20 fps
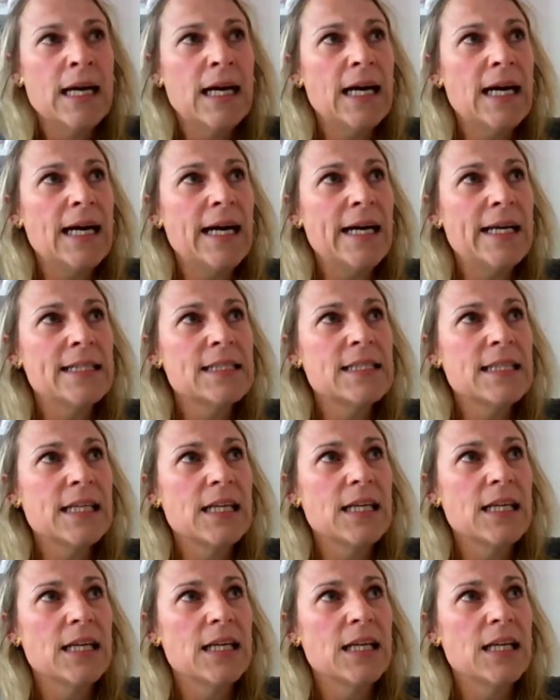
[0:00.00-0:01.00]
And
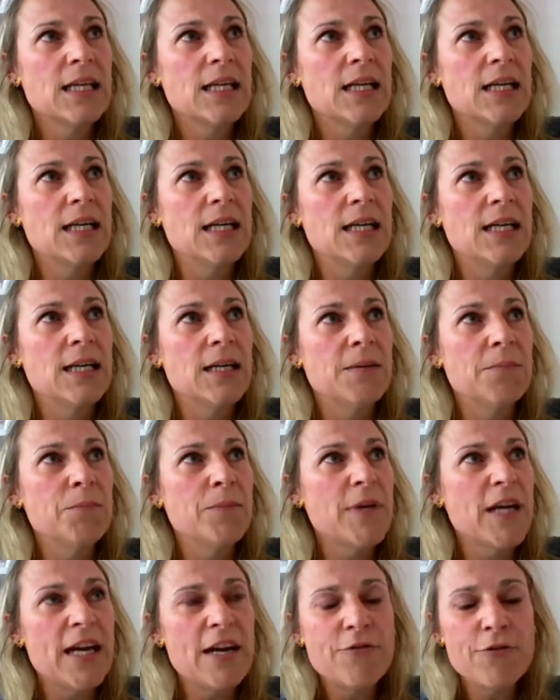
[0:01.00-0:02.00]
uh,
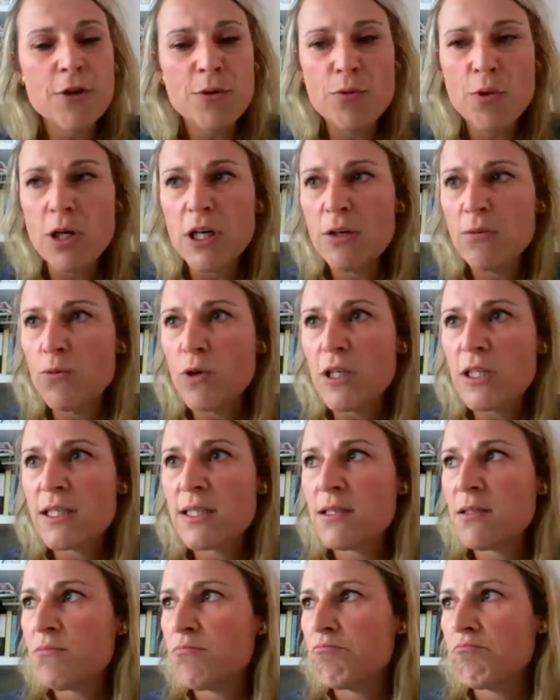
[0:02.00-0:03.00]
everyone
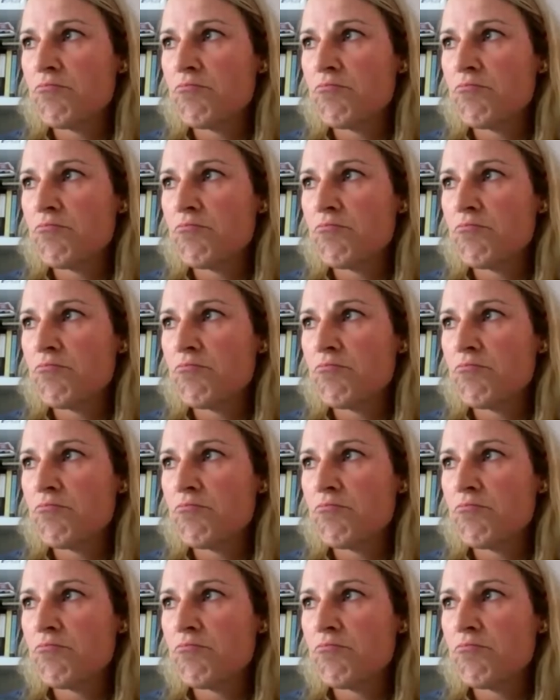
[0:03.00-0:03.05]
was